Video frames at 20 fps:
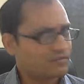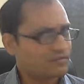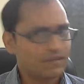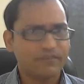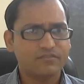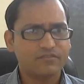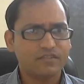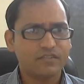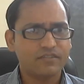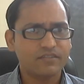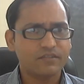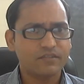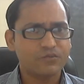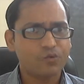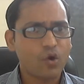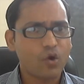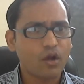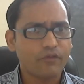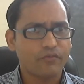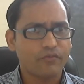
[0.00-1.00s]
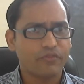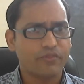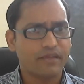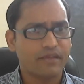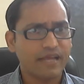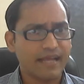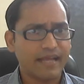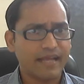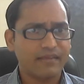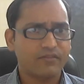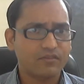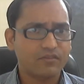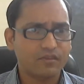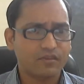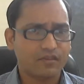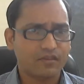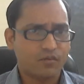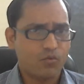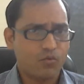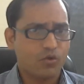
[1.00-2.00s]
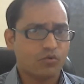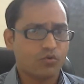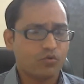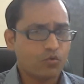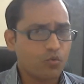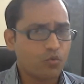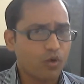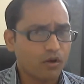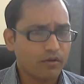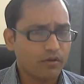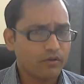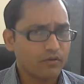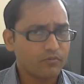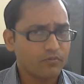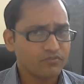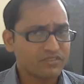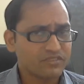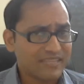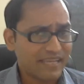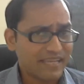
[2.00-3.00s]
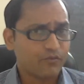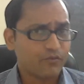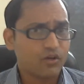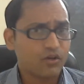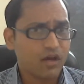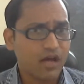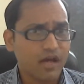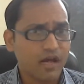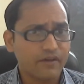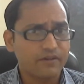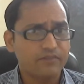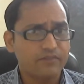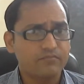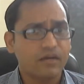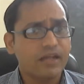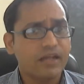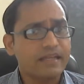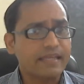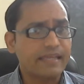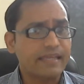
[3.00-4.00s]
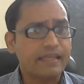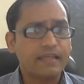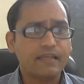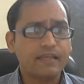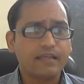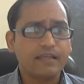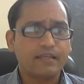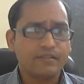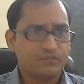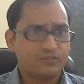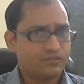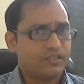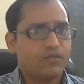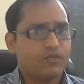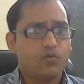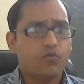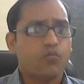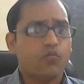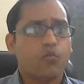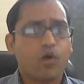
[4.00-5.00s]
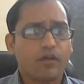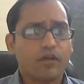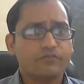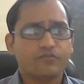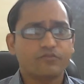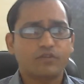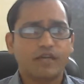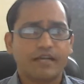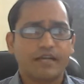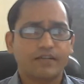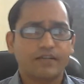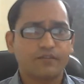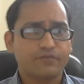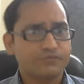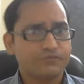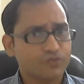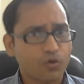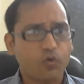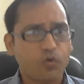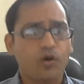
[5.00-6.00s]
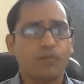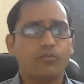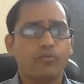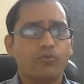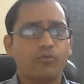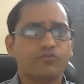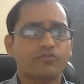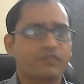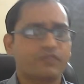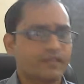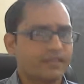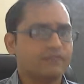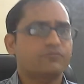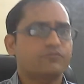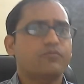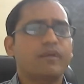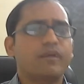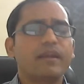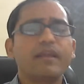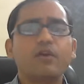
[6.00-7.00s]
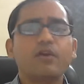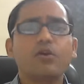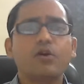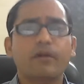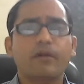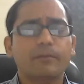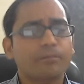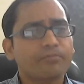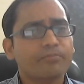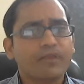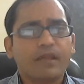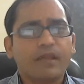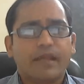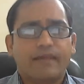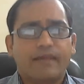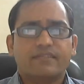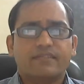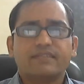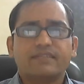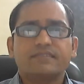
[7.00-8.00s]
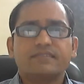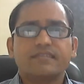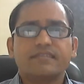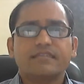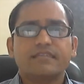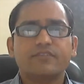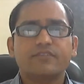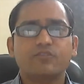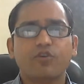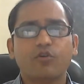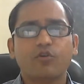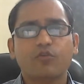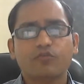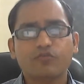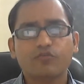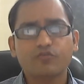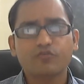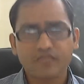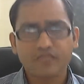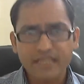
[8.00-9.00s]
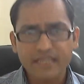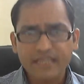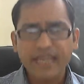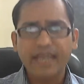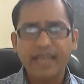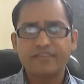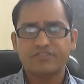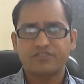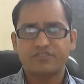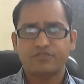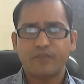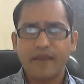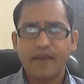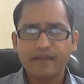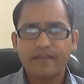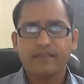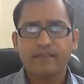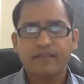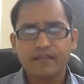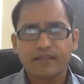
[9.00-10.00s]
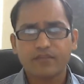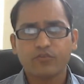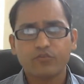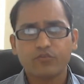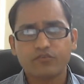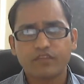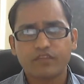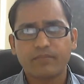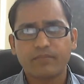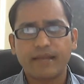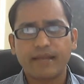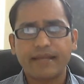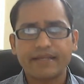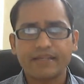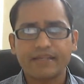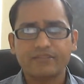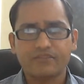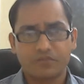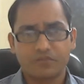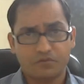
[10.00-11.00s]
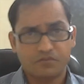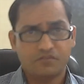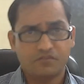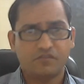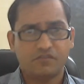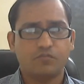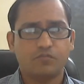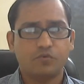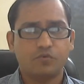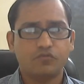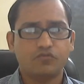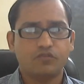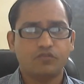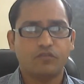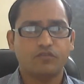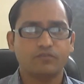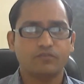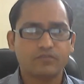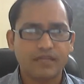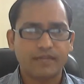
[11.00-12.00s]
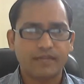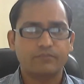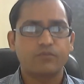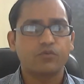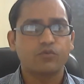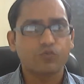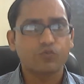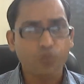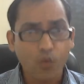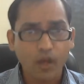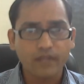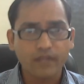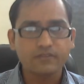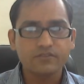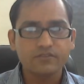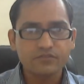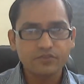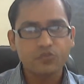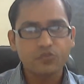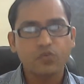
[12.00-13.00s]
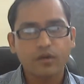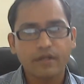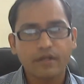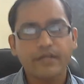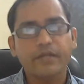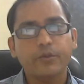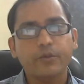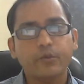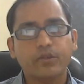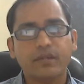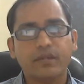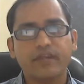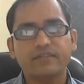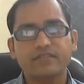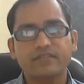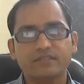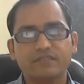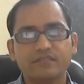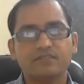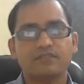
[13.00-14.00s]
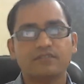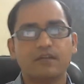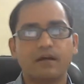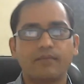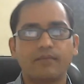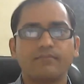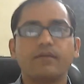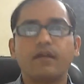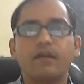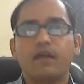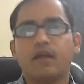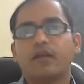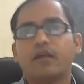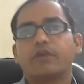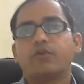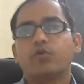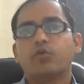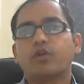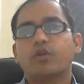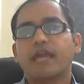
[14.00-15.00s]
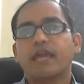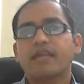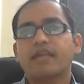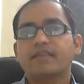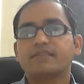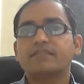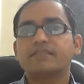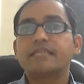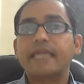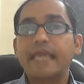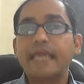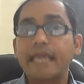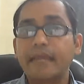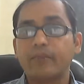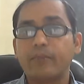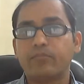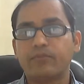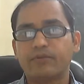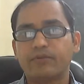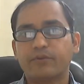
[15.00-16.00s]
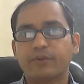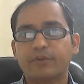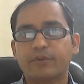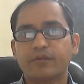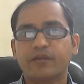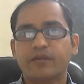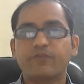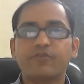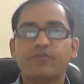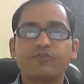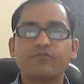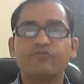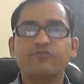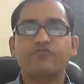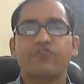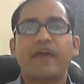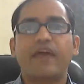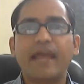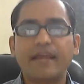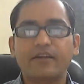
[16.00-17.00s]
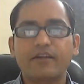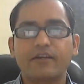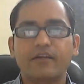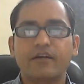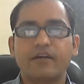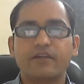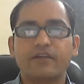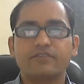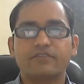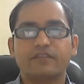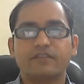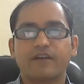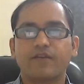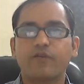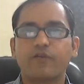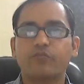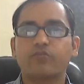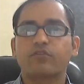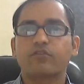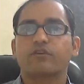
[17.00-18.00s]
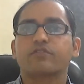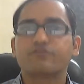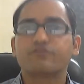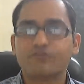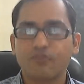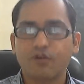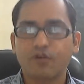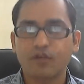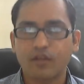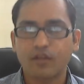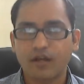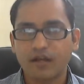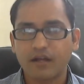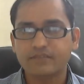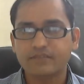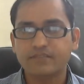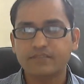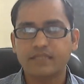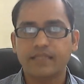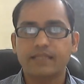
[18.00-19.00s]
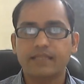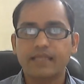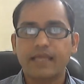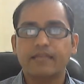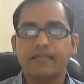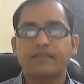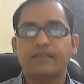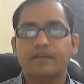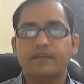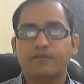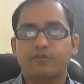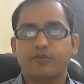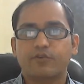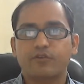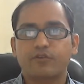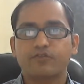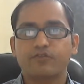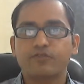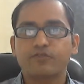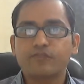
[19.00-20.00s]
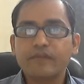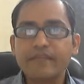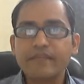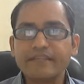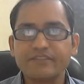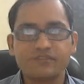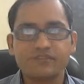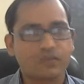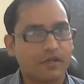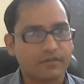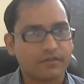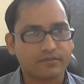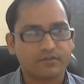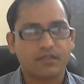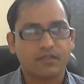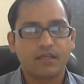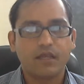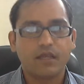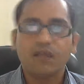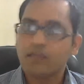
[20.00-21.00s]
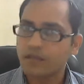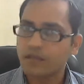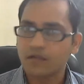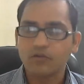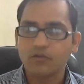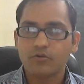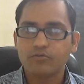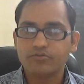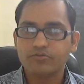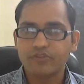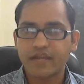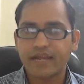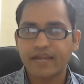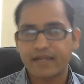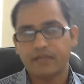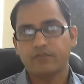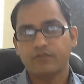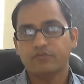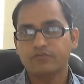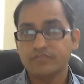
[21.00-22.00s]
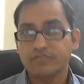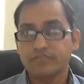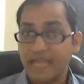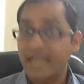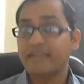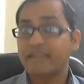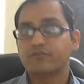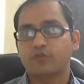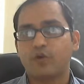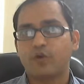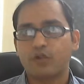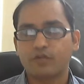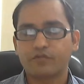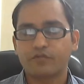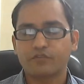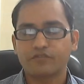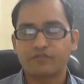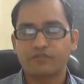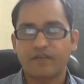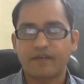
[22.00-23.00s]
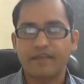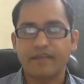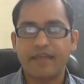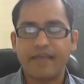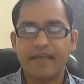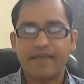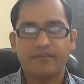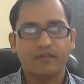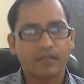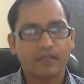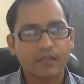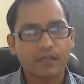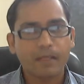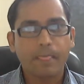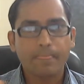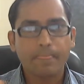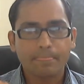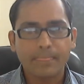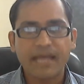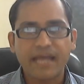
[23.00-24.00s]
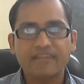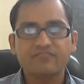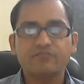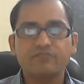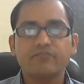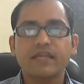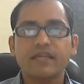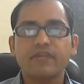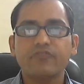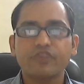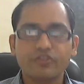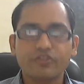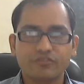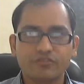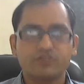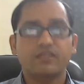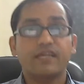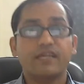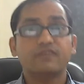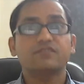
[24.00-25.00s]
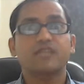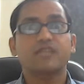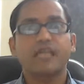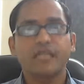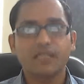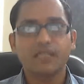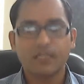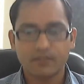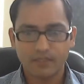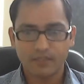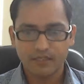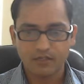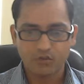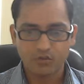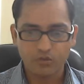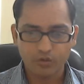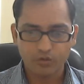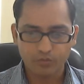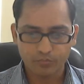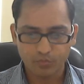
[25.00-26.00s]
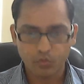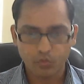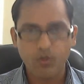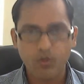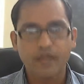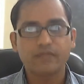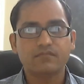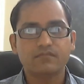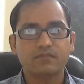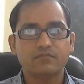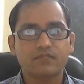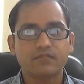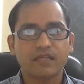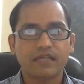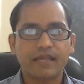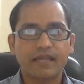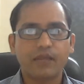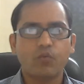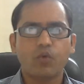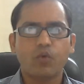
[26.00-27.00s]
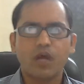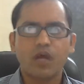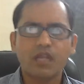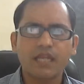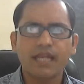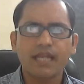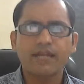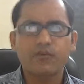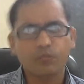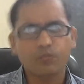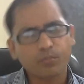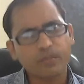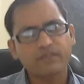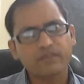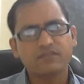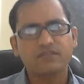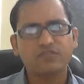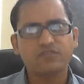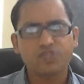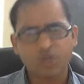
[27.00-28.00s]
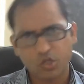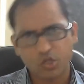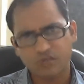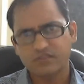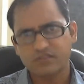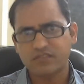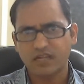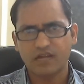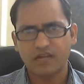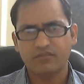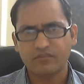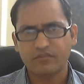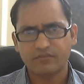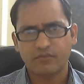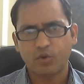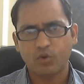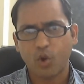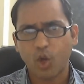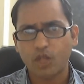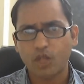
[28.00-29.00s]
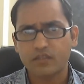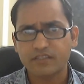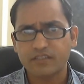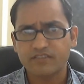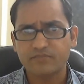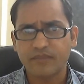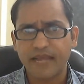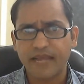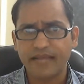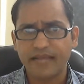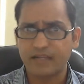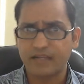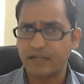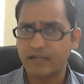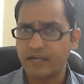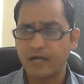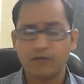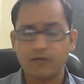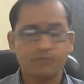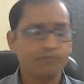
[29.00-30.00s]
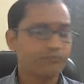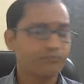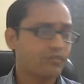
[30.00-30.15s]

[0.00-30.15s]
There's nothing wrong with that. They want to, you know, save the hard-earned money. They don't want to kind of show up those things. It's pretty good. As I said, you know, using cash is better than using banking services most of the time, because once you are into their system, you can't escape. You know, they are going to track us, they are going to control us, and then they are going to fleece us. They're going to track, you know, tax all of us very heavily. That's the main reason. They are saying that they are going to provide something like 1 lakh rupees insurance cover for all this bank account.